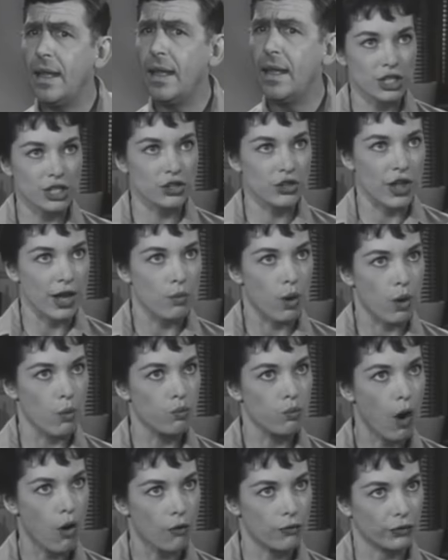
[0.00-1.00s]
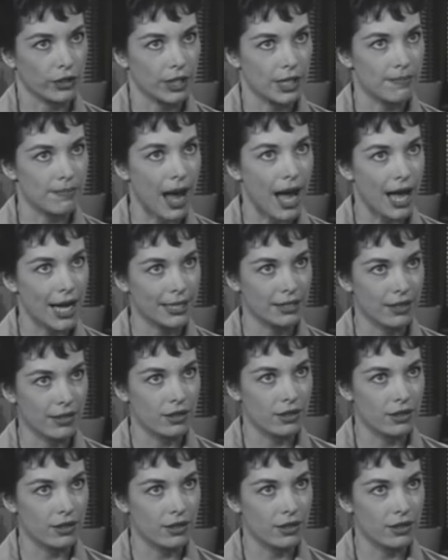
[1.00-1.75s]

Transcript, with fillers: Andy develops an attraction to.